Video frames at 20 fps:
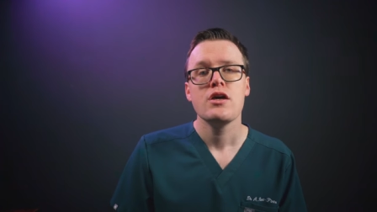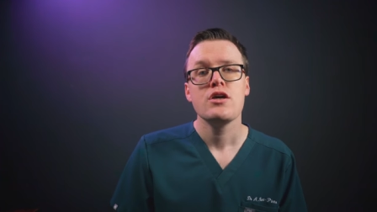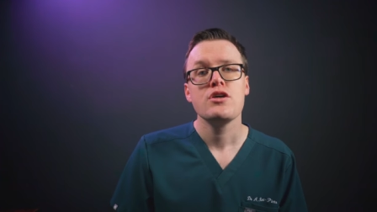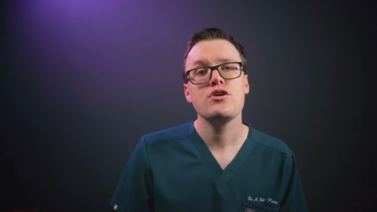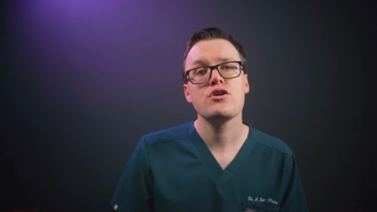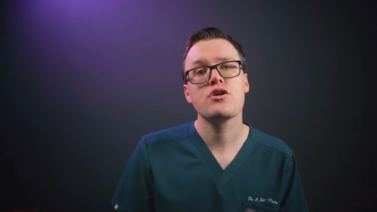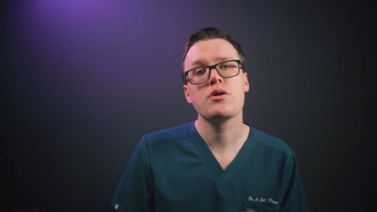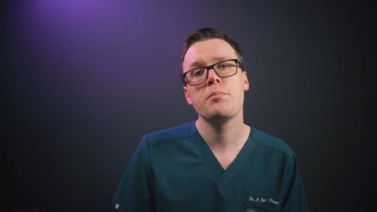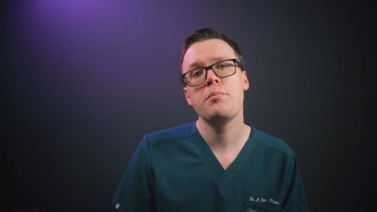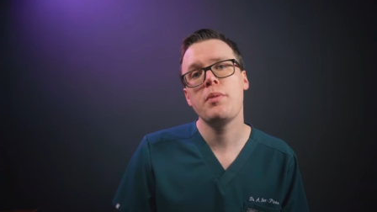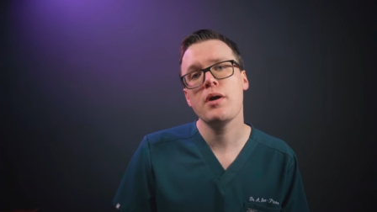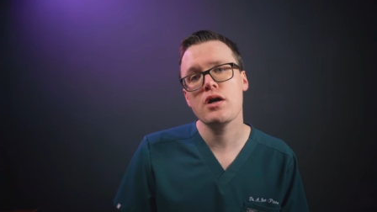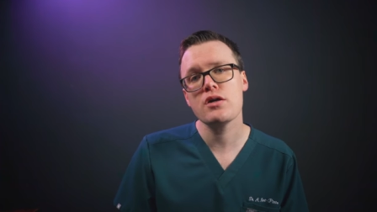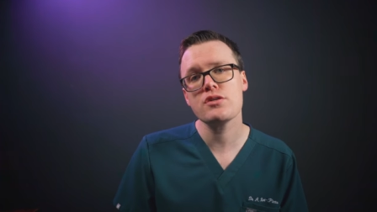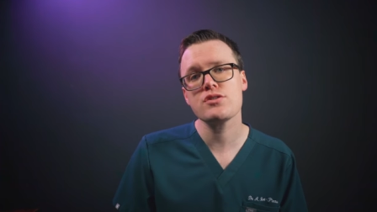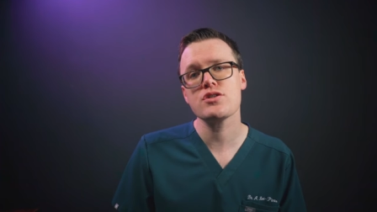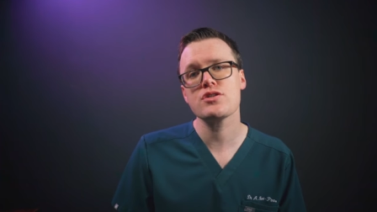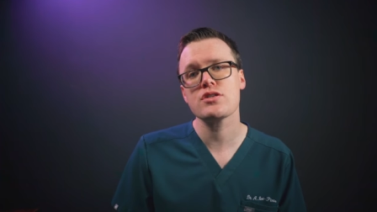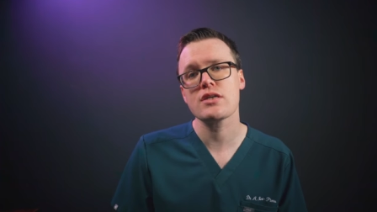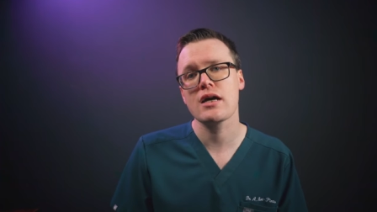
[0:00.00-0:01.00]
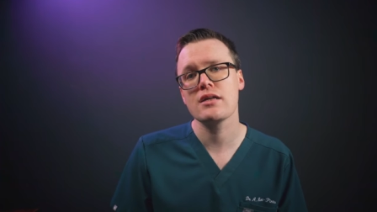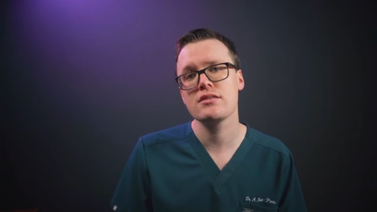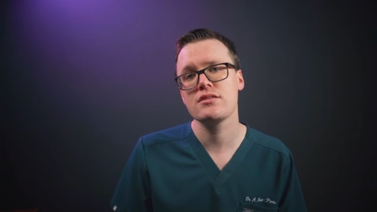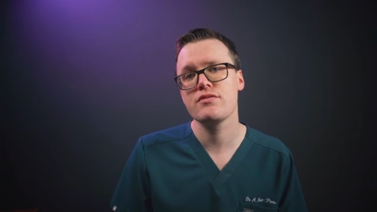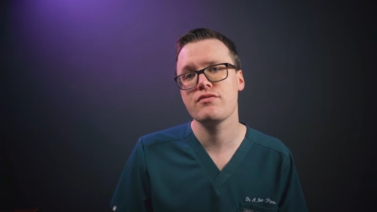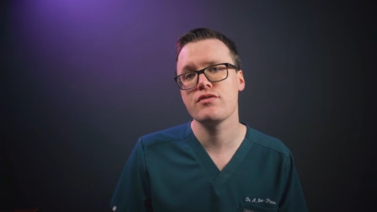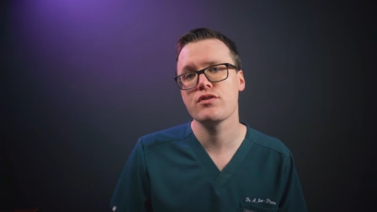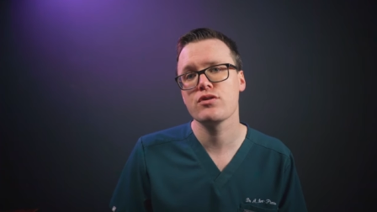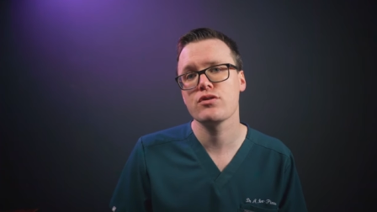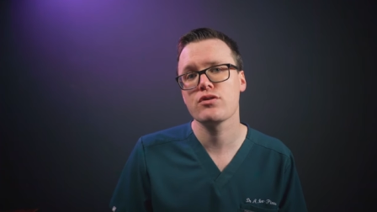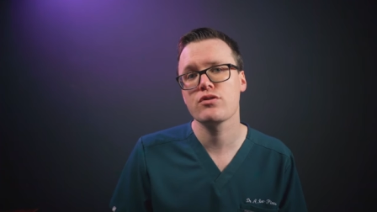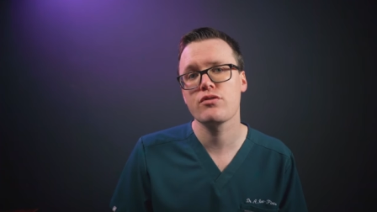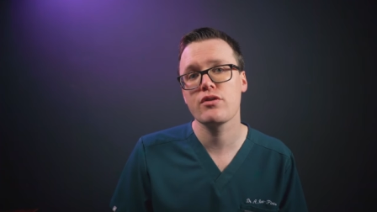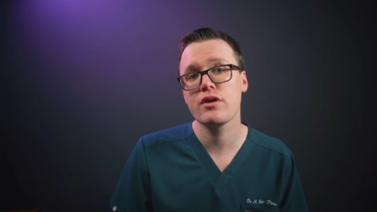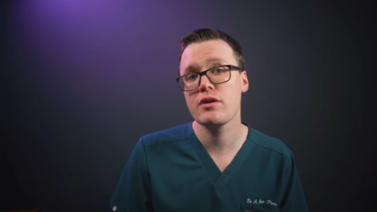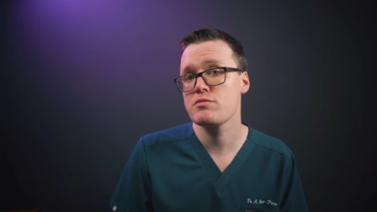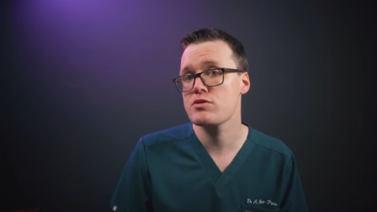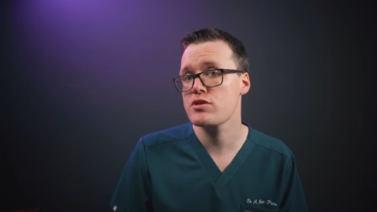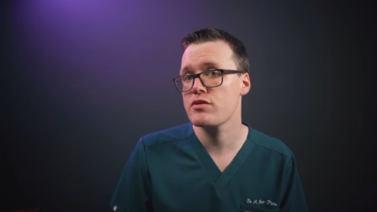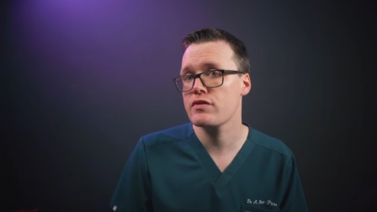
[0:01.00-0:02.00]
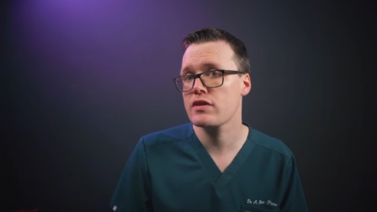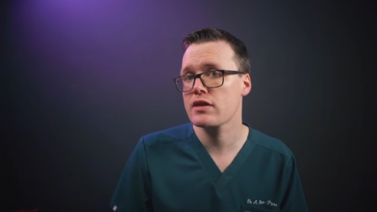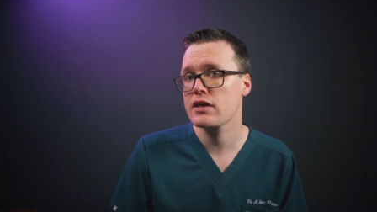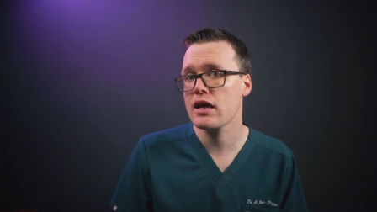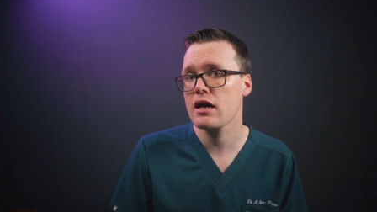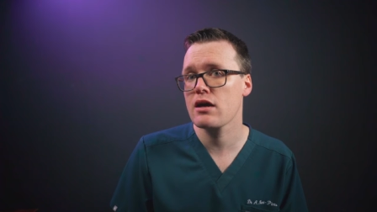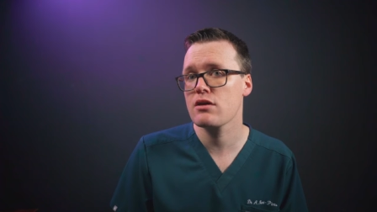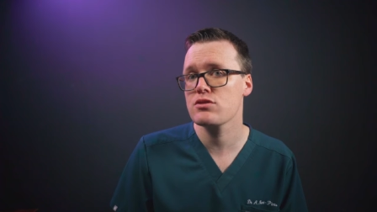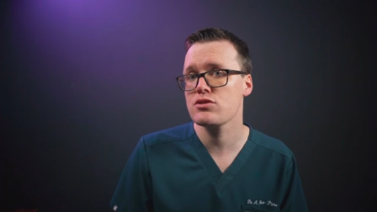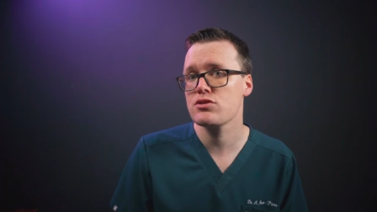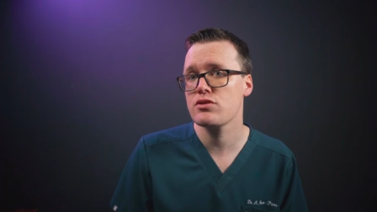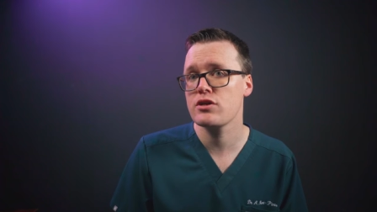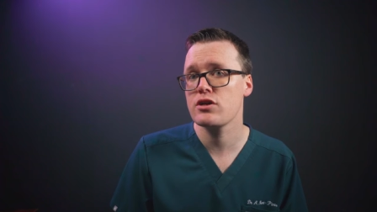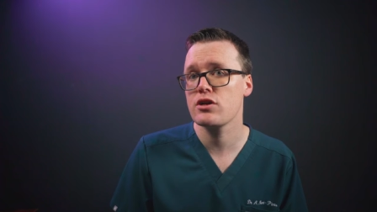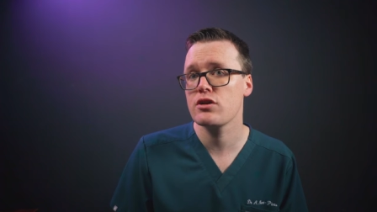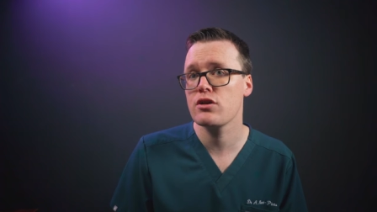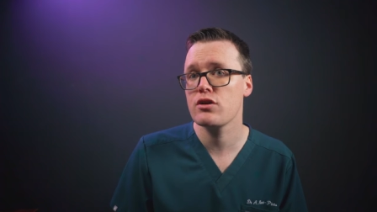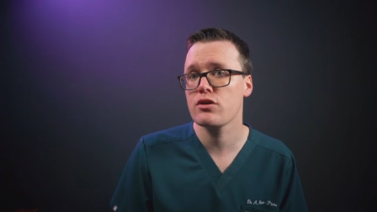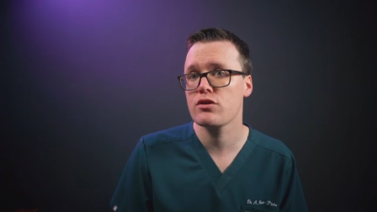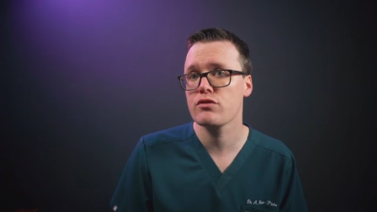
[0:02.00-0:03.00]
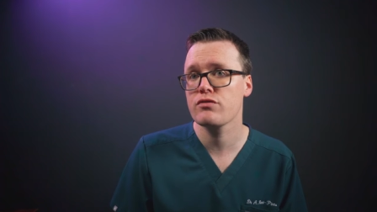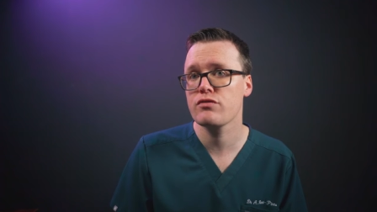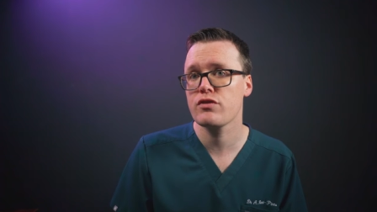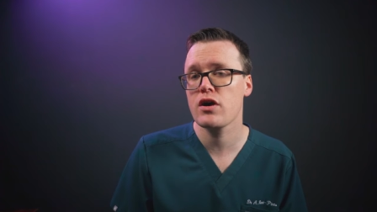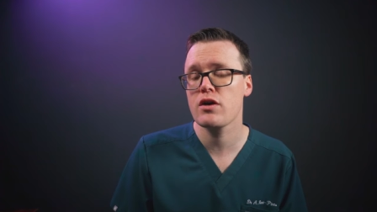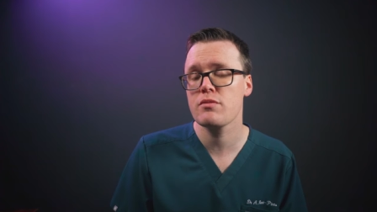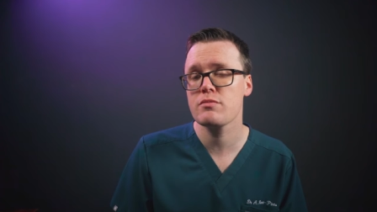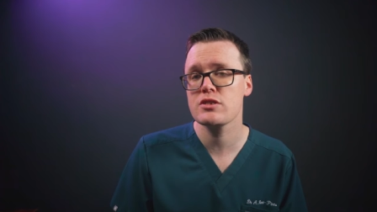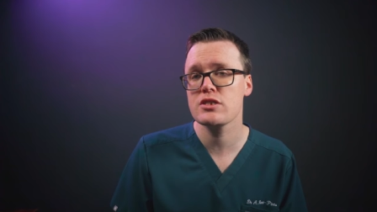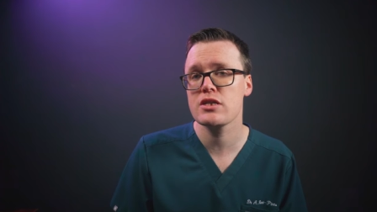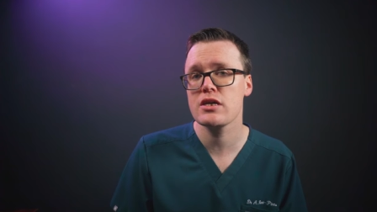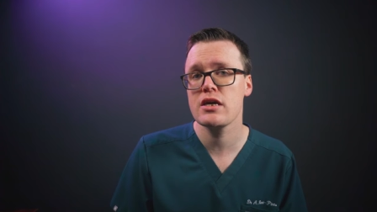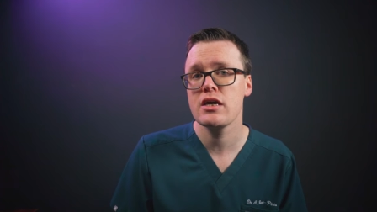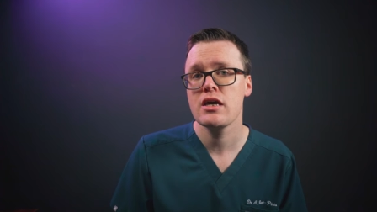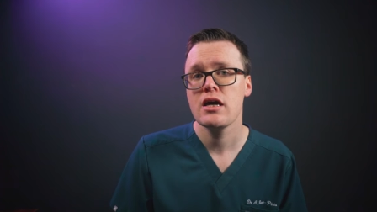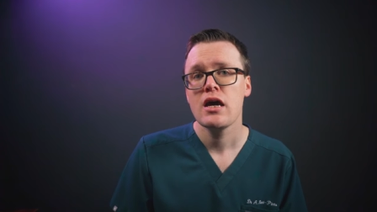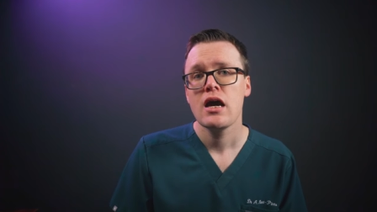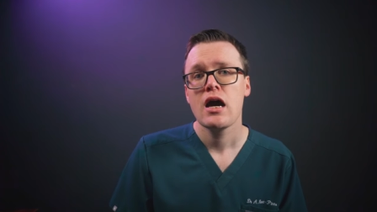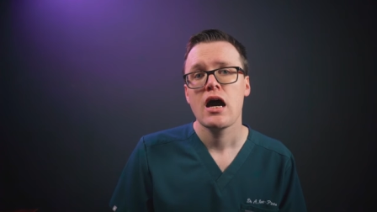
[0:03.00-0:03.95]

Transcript: You can purchase antifungal creams over the counter at your local pharmacy,